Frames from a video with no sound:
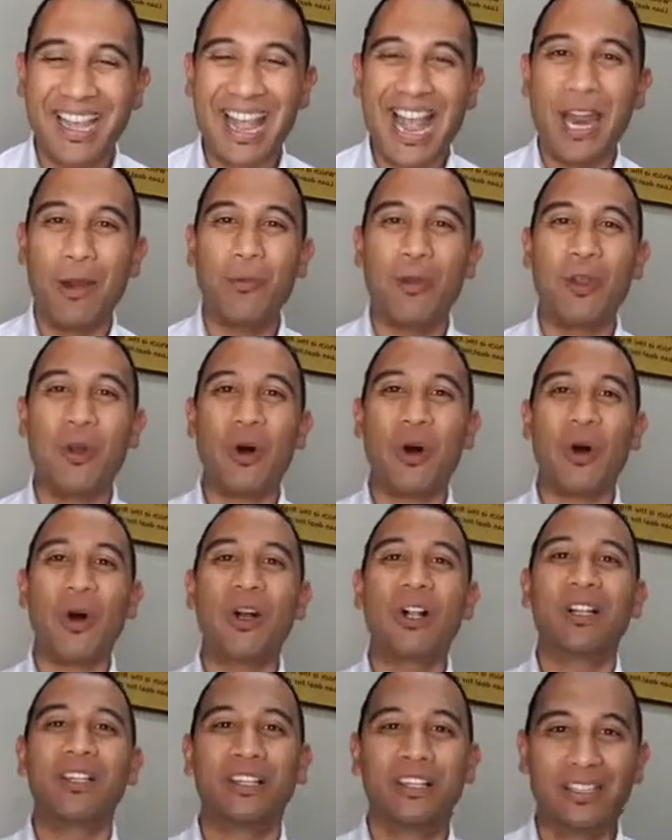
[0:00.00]
And we
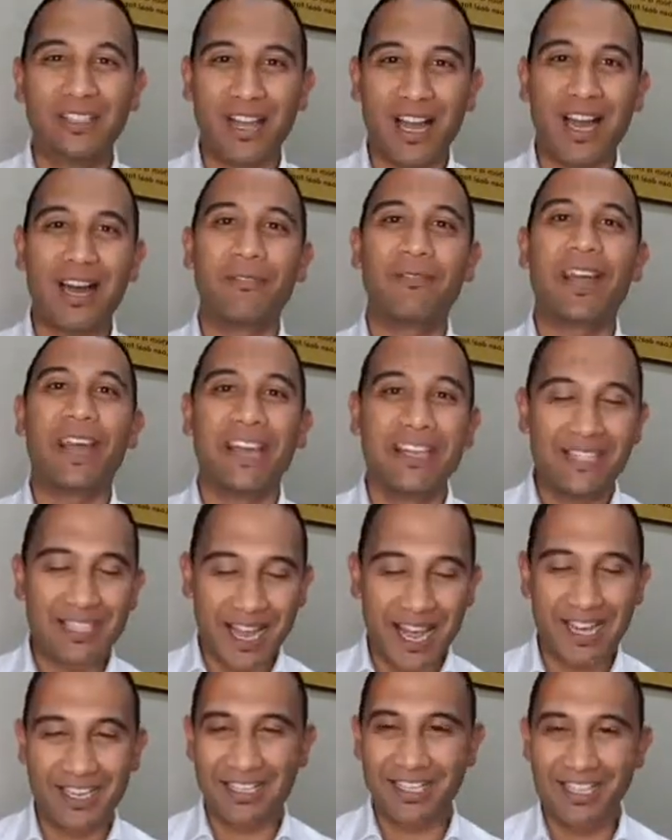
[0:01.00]
all love a
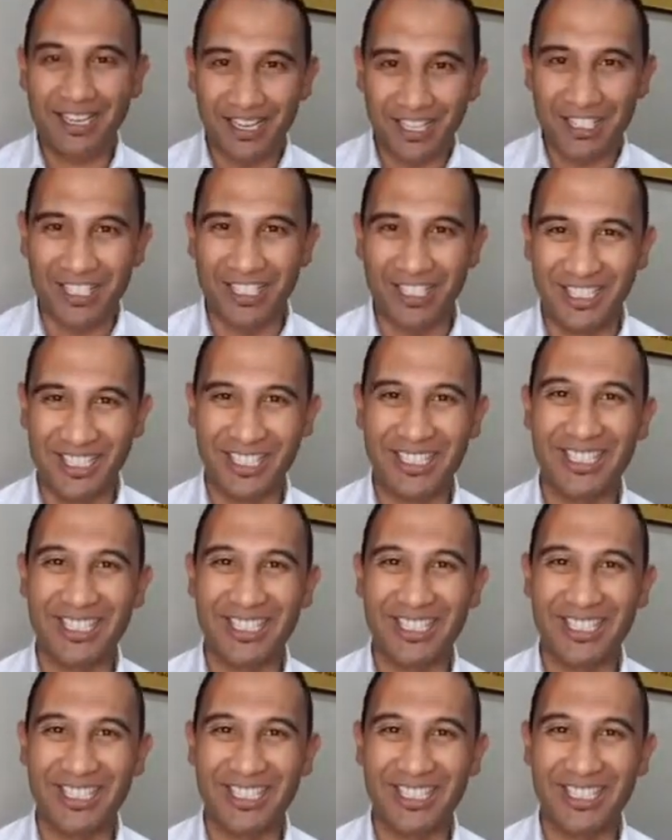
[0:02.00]
tax deduction.